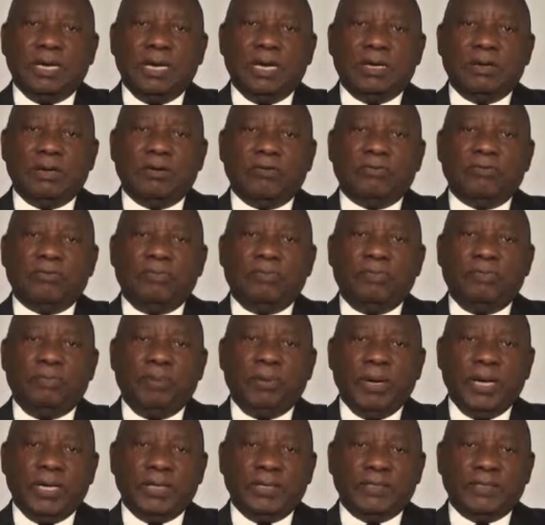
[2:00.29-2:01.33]
and of
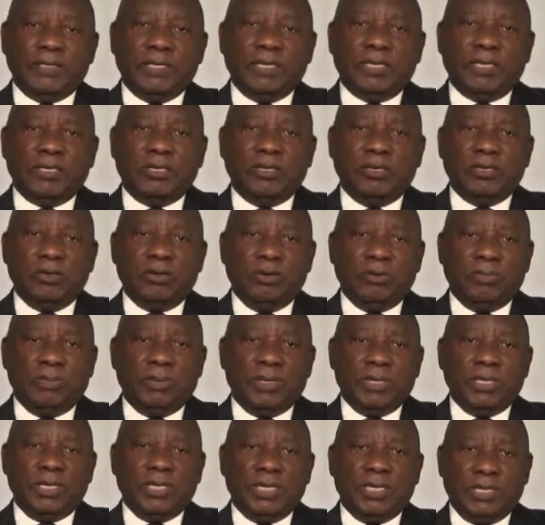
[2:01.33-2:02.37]
basic
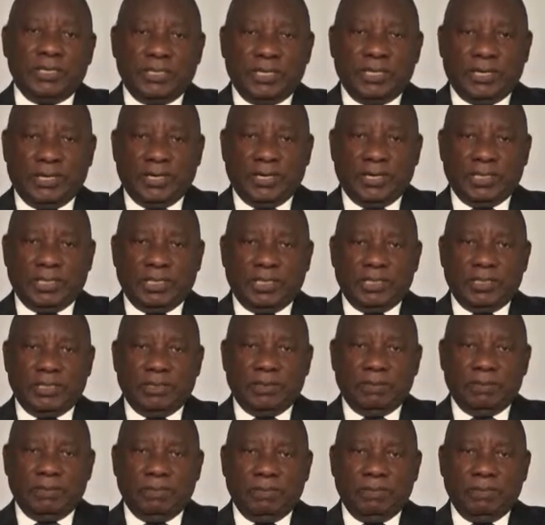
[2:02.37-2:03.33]
human interaction.